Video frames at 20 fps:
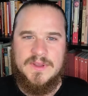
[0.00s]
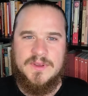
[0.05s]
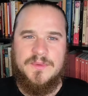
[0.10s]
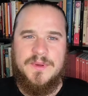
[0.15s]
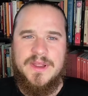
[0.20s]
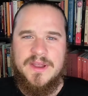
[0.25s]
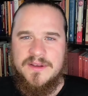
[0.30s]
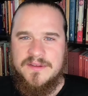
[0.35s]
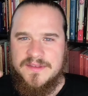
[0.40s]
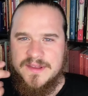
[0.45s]

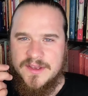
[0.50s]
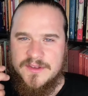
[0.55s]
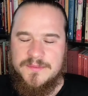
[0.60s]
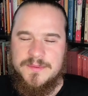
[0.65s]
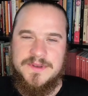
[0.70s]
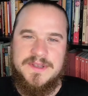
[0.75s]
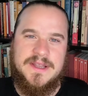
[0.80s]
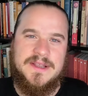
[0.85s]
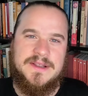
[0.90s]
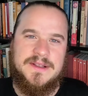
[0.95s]
we ourselves
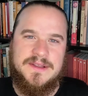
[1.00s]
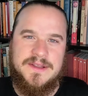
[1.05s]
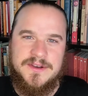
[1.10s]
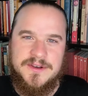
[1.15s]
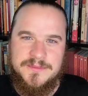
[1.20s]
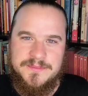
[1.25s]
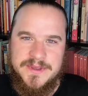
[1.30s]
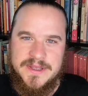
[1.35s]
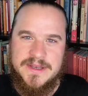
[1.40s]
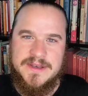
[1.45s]
partake a
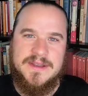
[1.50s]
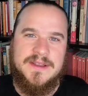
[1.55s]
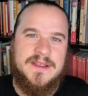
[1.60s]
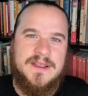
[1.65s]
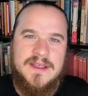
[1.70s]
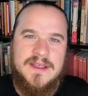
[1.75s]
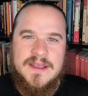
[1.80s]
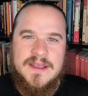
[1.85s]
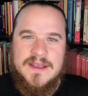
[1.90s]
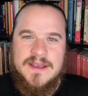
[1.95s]
little bit
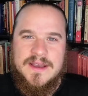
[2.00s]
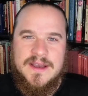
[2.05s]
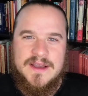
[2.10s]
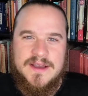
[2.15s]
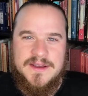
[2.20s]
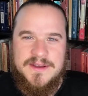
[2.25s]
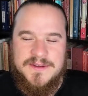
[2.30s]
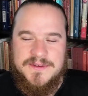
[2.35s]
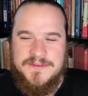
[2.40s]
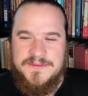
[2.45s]

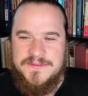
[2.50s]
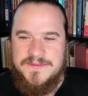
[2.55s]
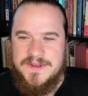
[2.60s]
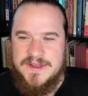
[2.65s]
of